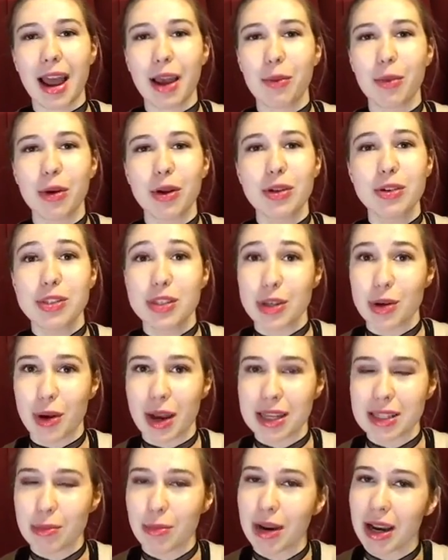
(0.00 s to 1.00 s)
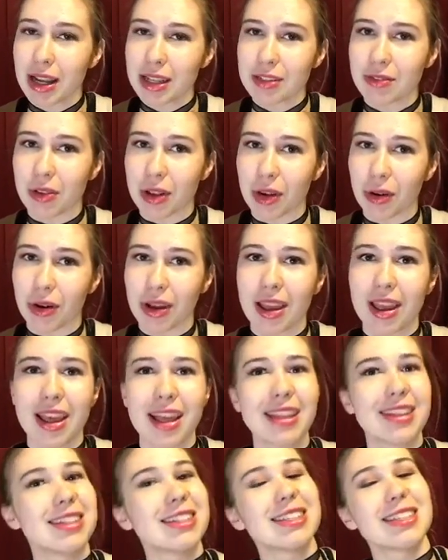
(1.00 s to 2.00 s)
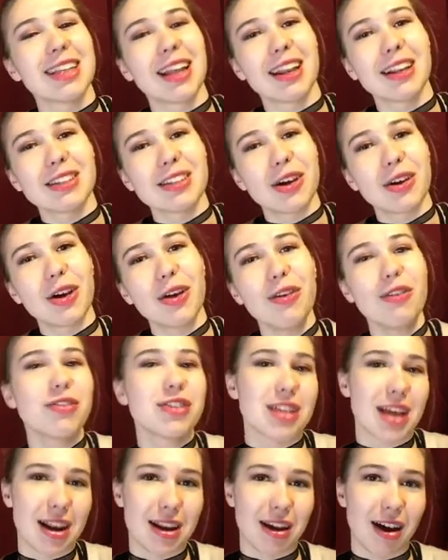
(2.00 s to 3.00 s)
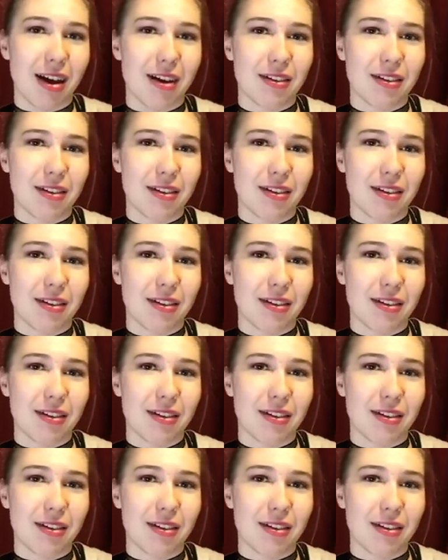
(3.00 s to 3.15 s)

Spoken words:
I will see you guys in my next video. This is XOXO signing